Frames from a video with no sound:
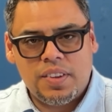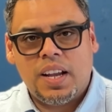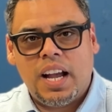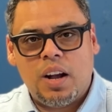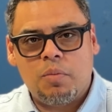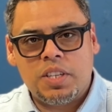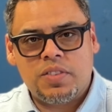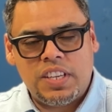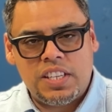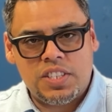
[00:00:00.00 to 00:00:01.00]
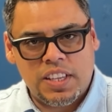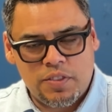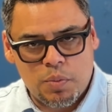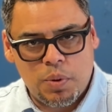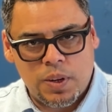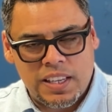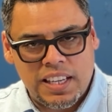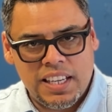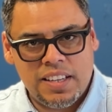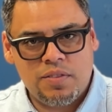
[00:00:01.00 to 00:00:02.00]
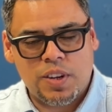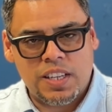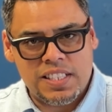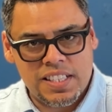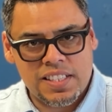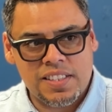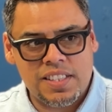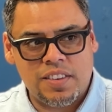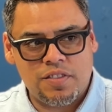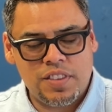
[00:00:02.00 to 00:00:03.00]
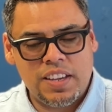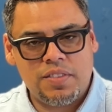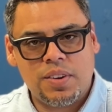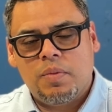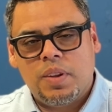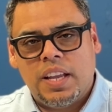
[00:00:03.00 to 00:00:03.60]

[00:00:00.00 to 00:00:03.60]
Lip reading: how much of each leaf they're putting in for consistency of flavor,